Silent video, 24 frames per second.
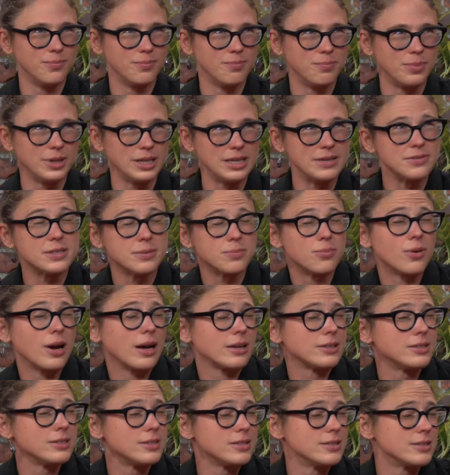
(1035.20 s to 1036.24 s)
beliefs and
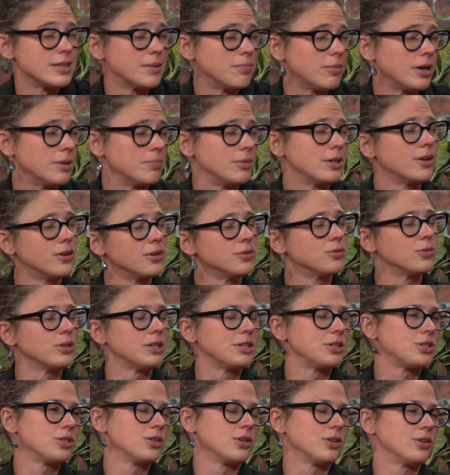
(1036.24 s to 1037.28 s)
practices that might be called
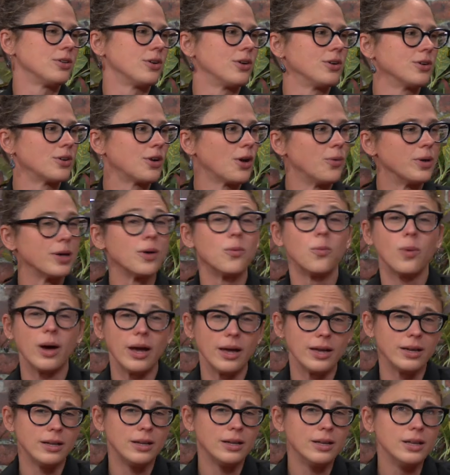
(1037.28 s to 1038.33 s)
religion are, are going
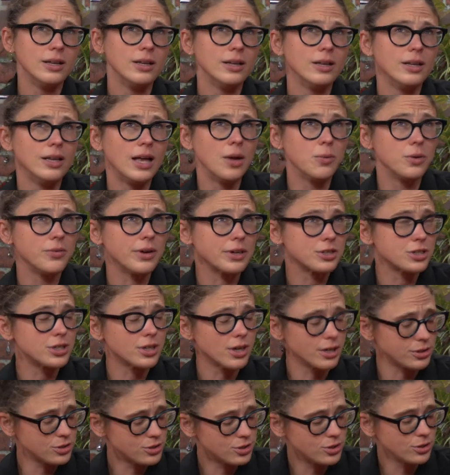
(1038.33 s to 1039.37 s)
away. And we've actually
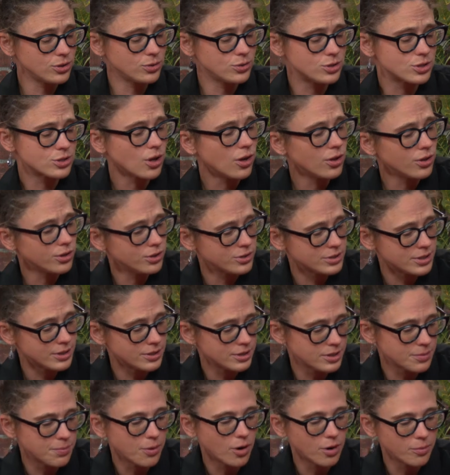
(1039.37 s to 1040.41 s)
got two scholars in
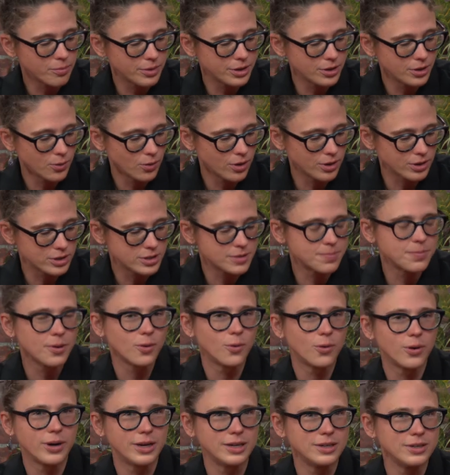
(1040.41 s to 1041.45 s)
the department who are
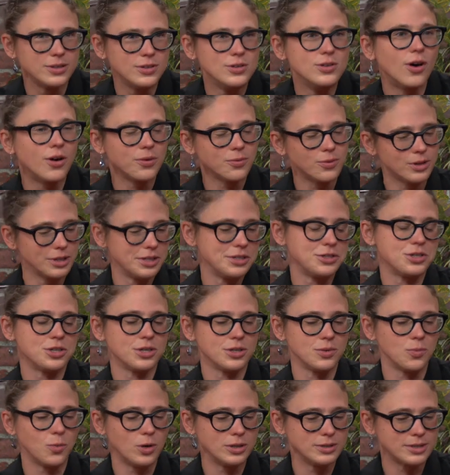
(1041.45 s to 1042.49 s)
exploring non-religion.
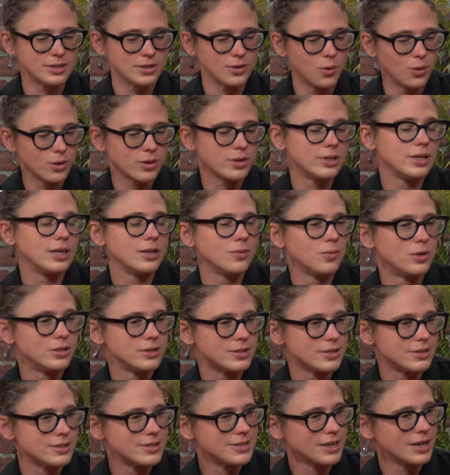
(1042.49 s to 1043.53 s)
One's in Orkney and one's
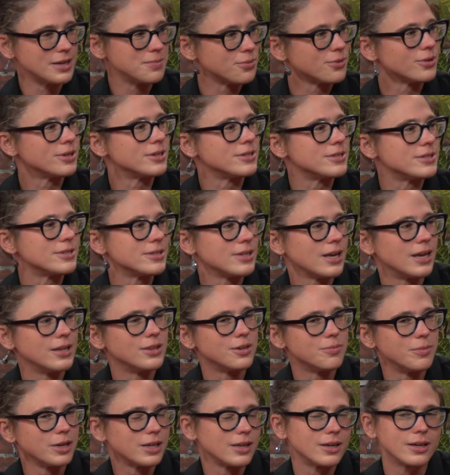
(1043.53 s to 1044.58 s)
in Cyprus, and
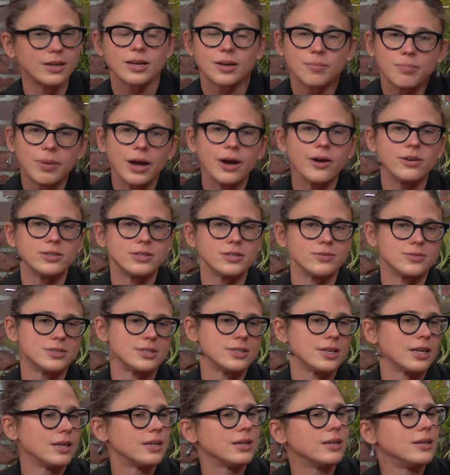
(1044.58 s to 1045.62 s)
they're making a comparative
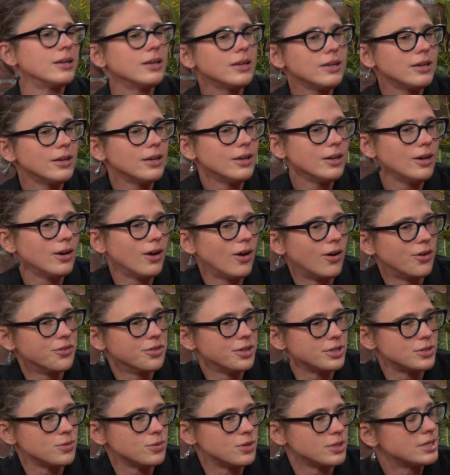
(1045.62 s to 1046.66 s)
study on
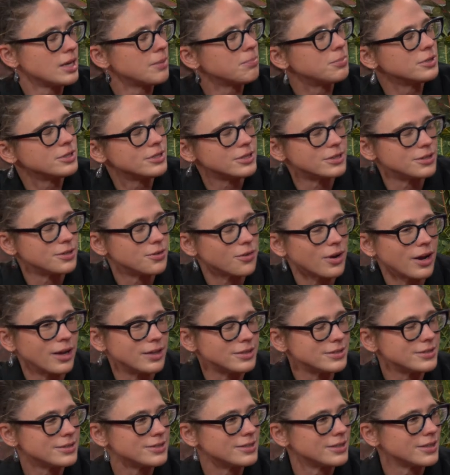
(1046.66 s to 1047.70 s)
this with the Templeton
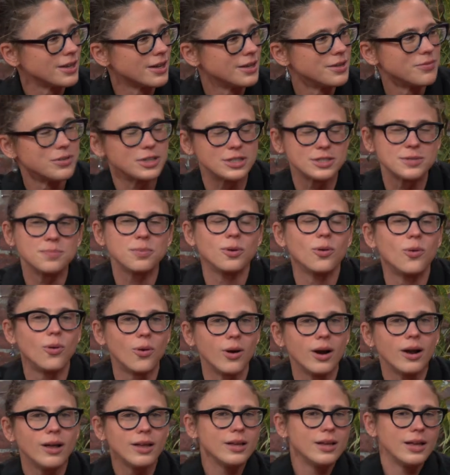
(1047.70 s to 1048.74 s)
grants to kind of explore
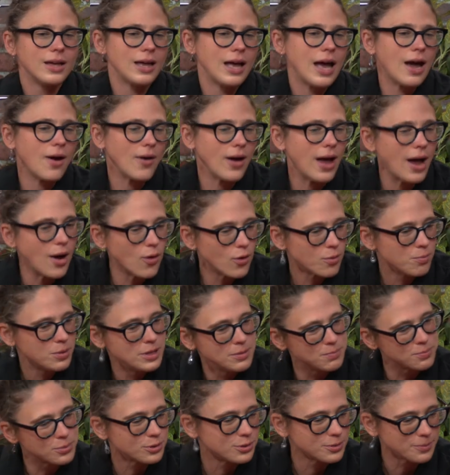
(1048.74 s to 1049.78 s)
how, how are
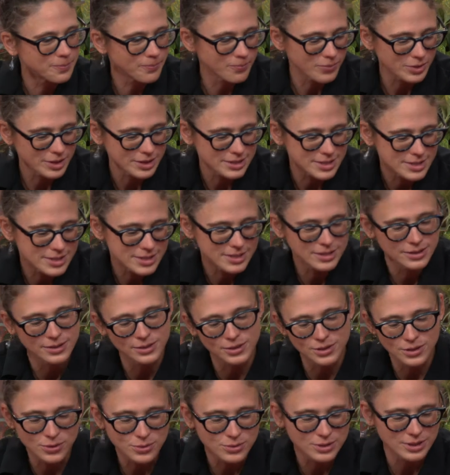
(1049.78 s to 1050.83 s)
people still
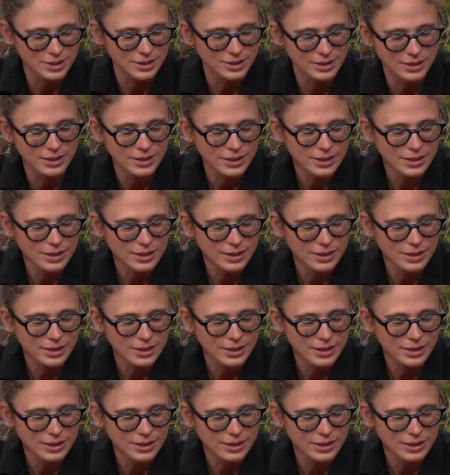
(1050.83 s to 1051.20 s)
using